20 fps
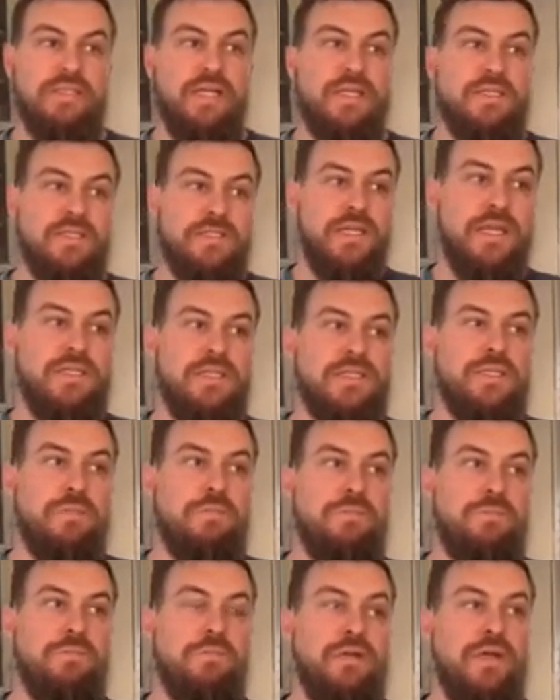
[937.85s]
That's
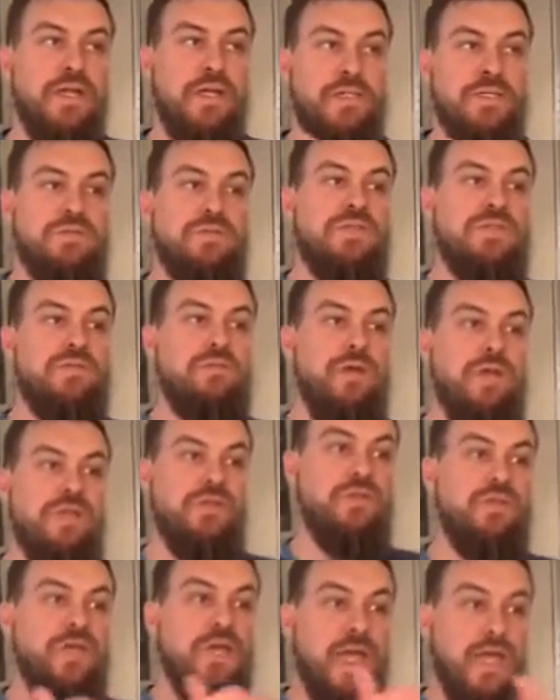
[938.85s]
the biggest reason why
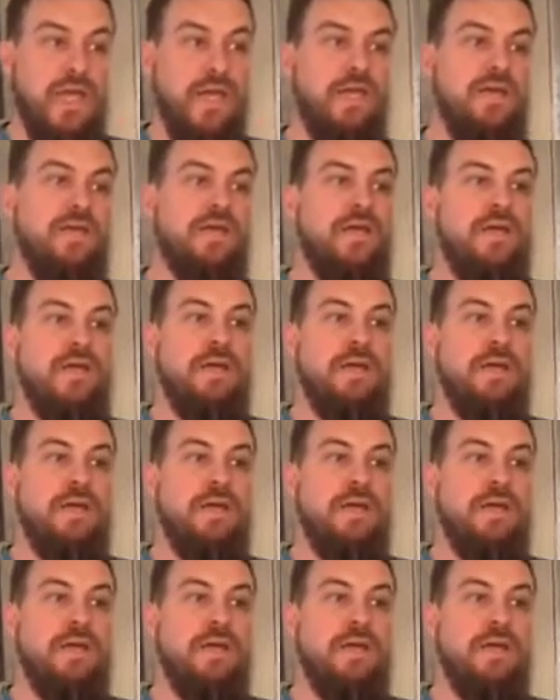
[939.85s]
you can't